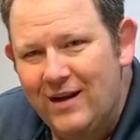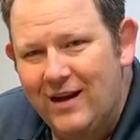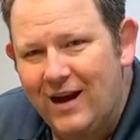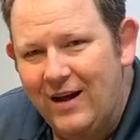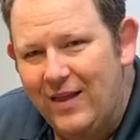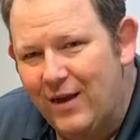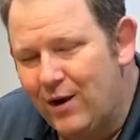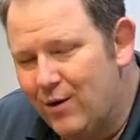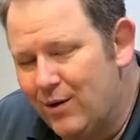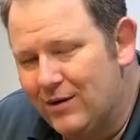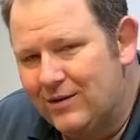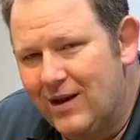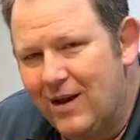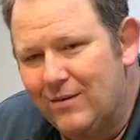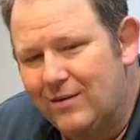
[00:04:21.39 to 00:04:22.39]
That
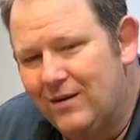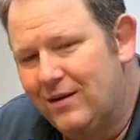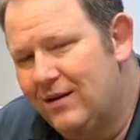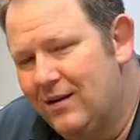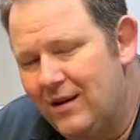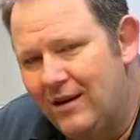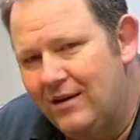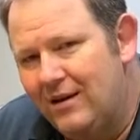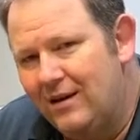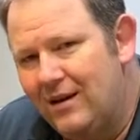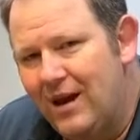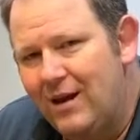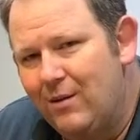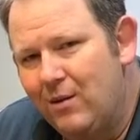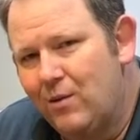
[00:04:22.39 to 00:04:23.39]
always helps. And
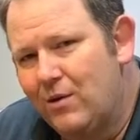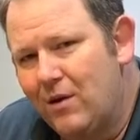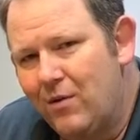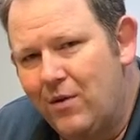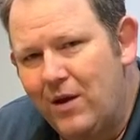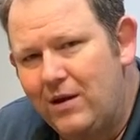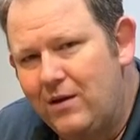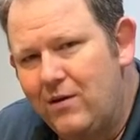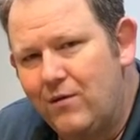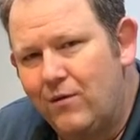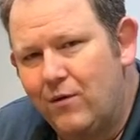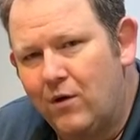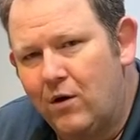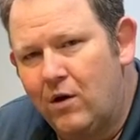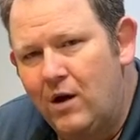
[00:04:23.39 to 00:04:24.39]
today we want to thank you
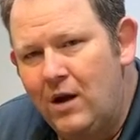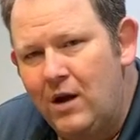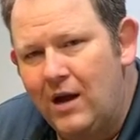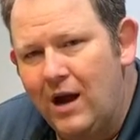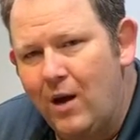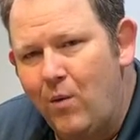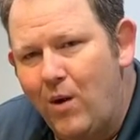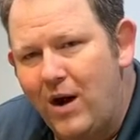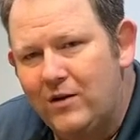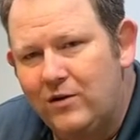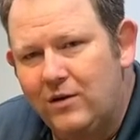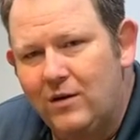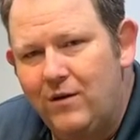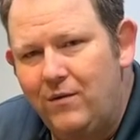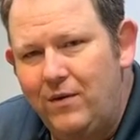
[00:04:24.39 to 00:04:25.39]
for
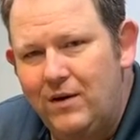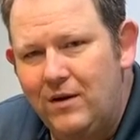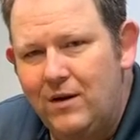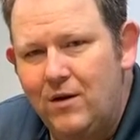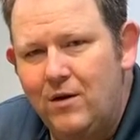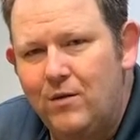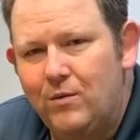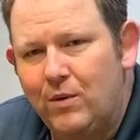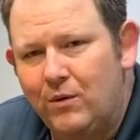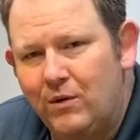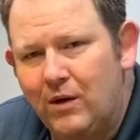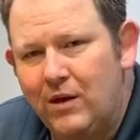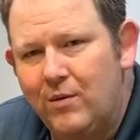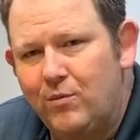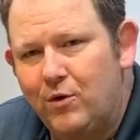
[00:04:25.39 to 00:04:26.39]
watching our video. We
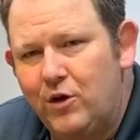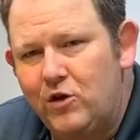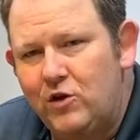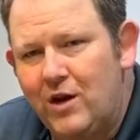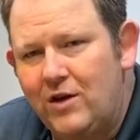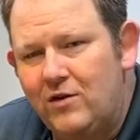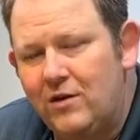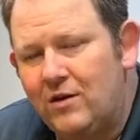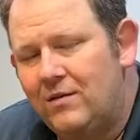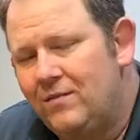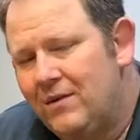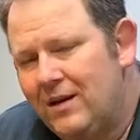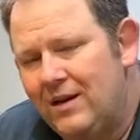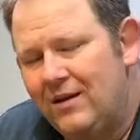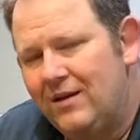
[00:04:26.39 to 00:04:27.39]
really appreciate you.
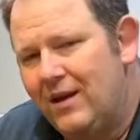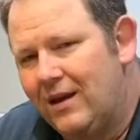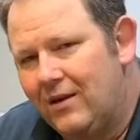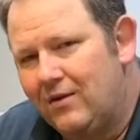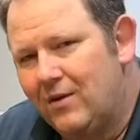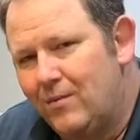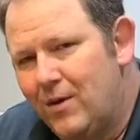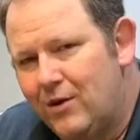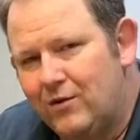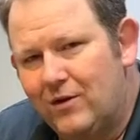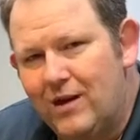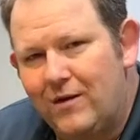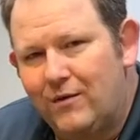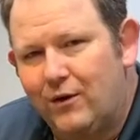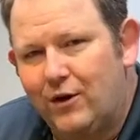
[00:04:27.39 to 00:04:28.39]
Thank you so much
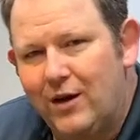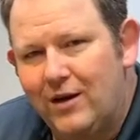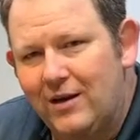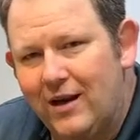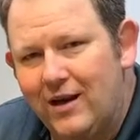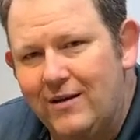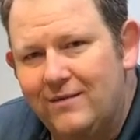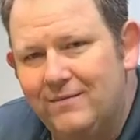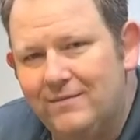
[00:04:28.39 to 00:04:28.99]
and have a great day.